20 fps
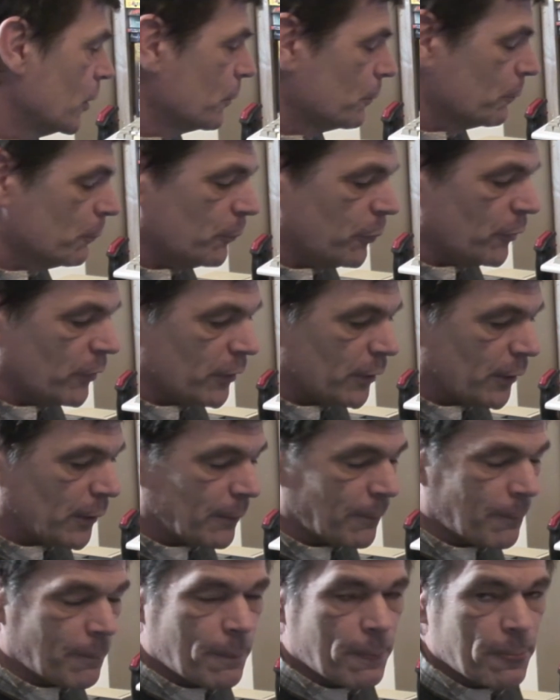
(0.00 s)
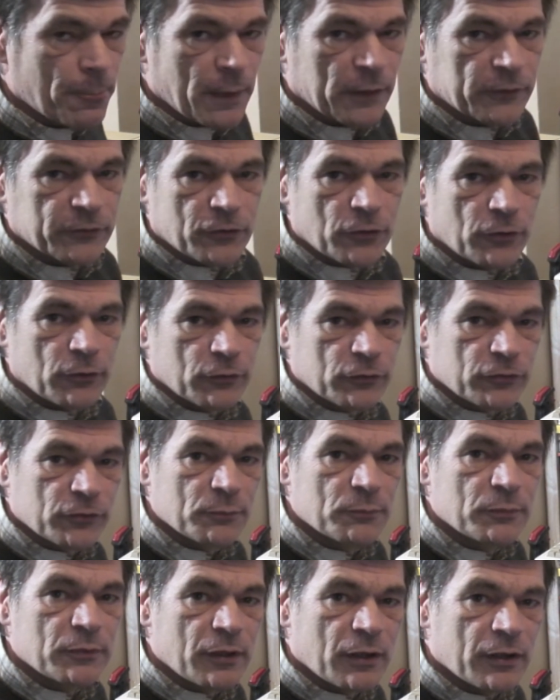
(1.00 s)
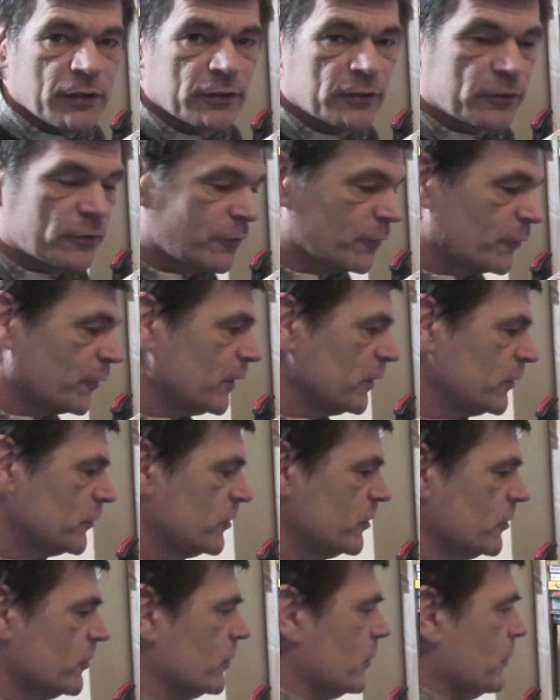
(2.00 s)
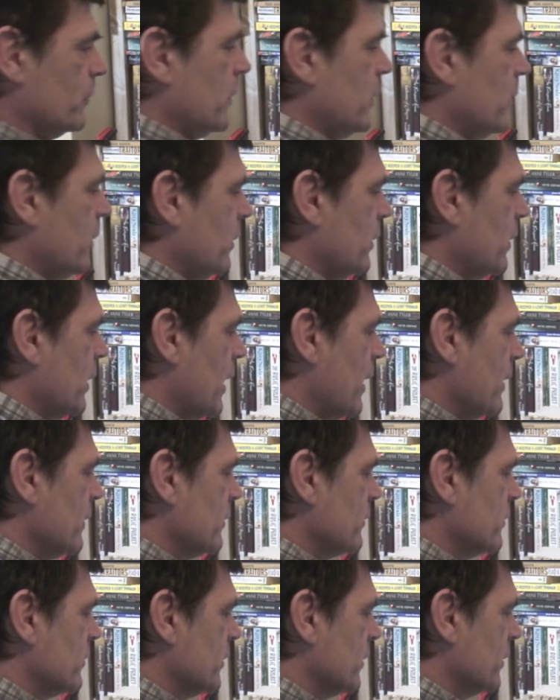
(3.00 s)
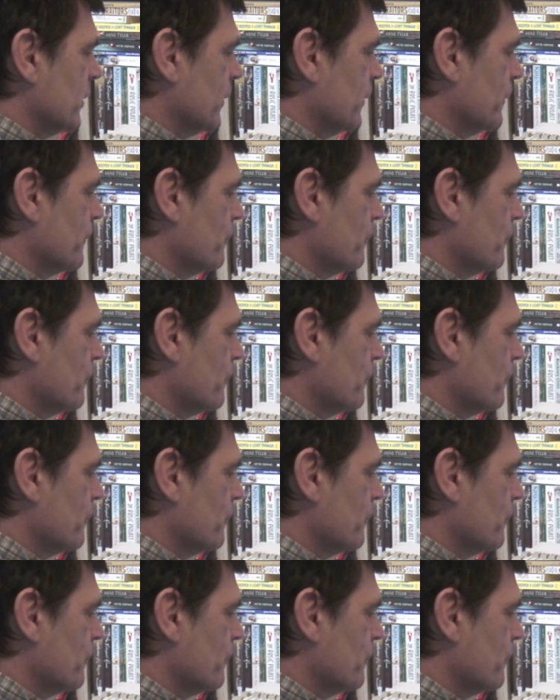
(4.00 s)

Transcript: but it's got some nice features. I mean, the editing